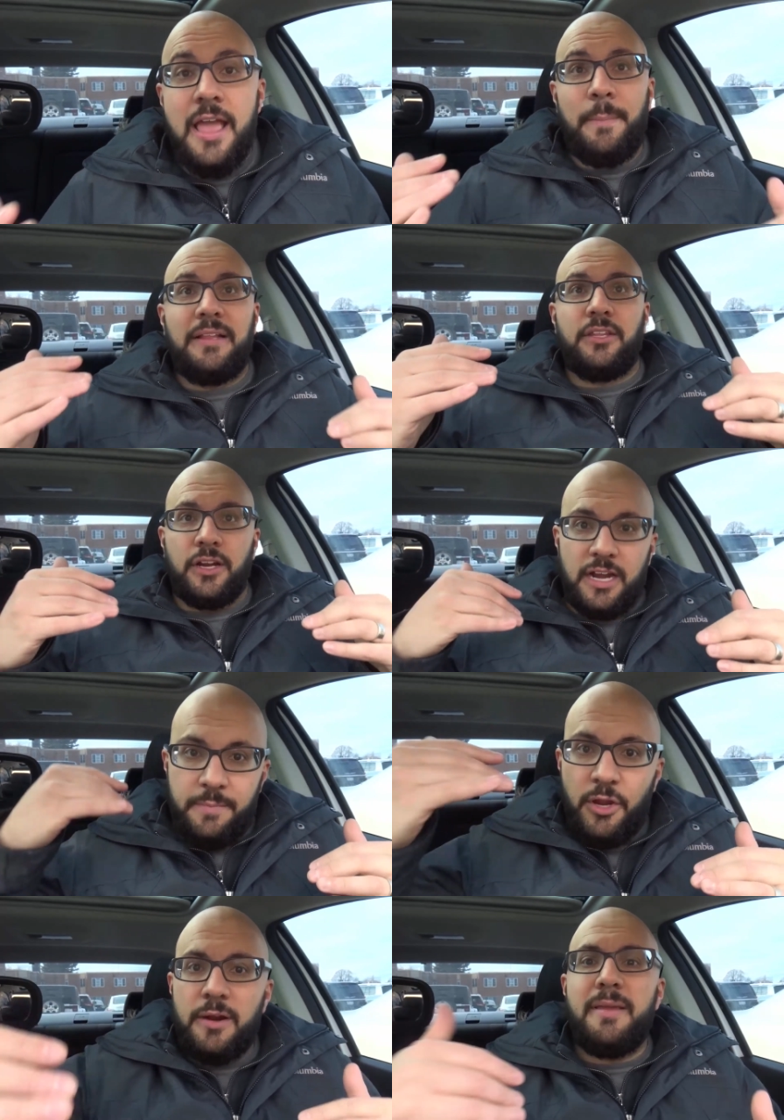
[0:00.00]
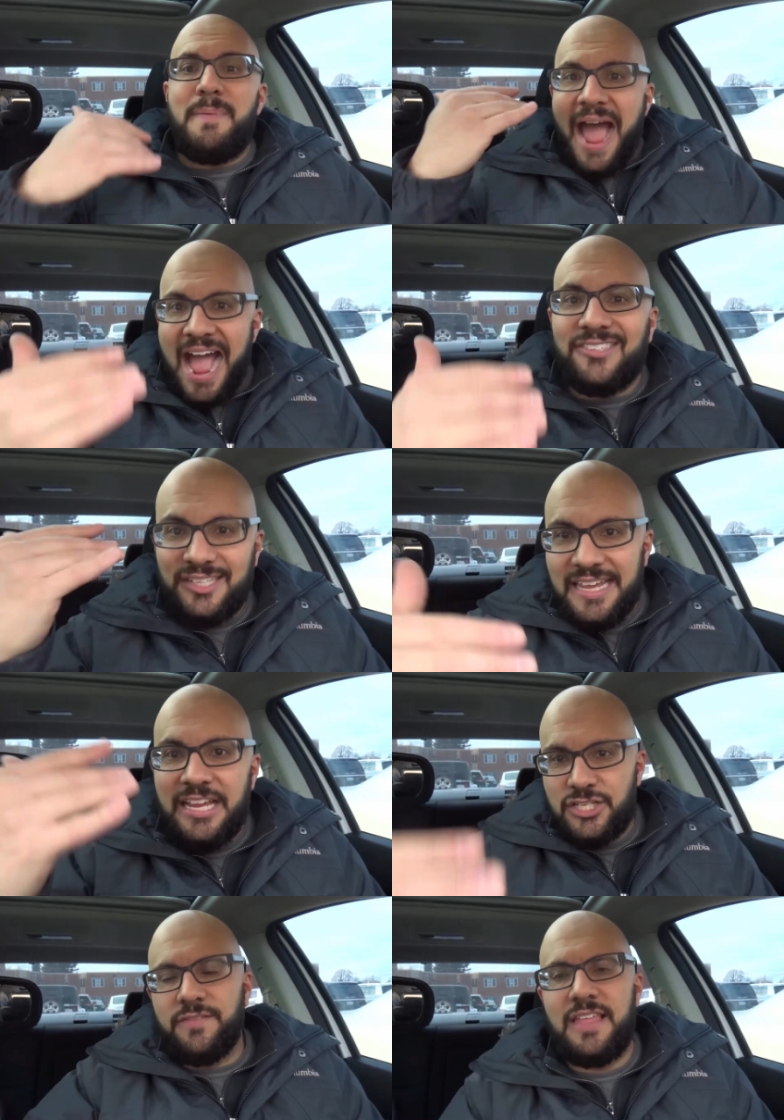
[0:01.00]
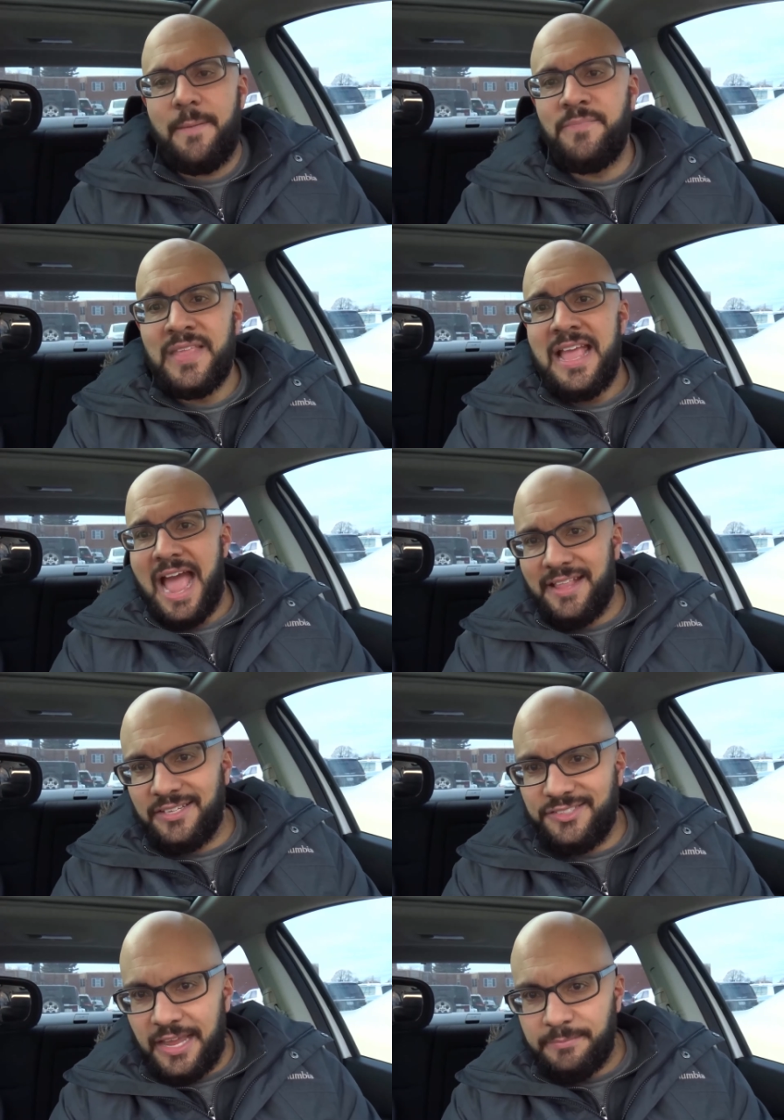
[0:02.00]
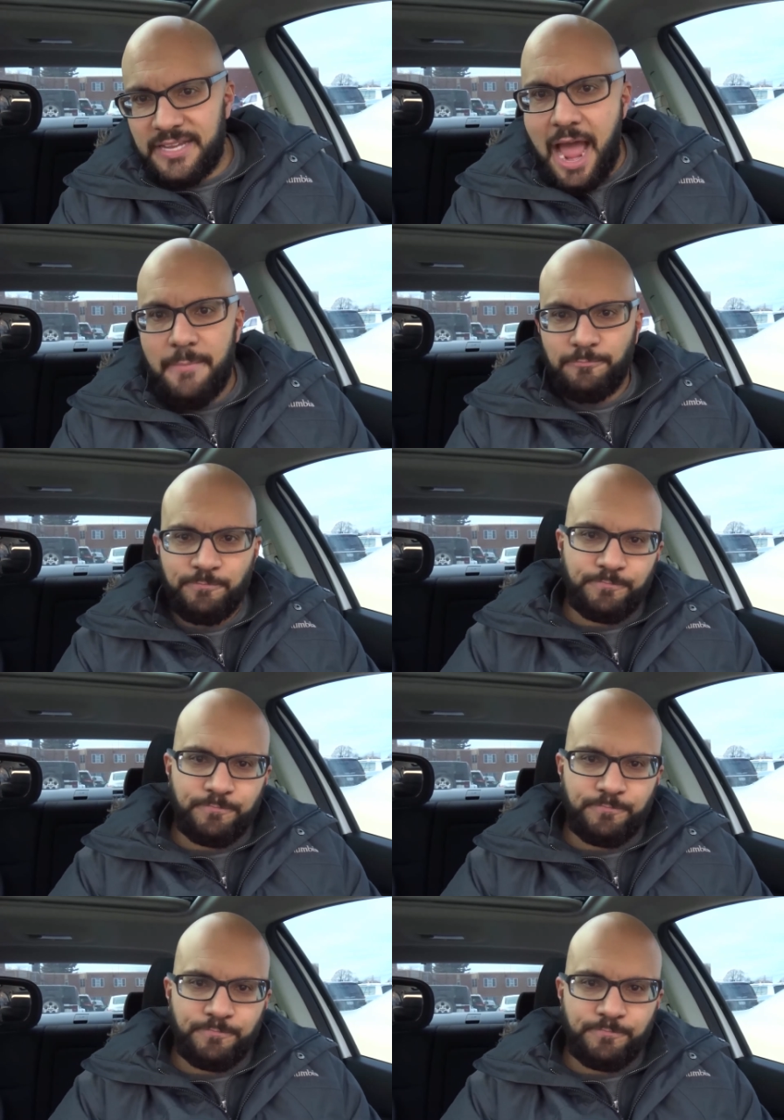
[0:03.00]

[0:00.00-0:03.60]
but you're going to be passing each of them at the same time.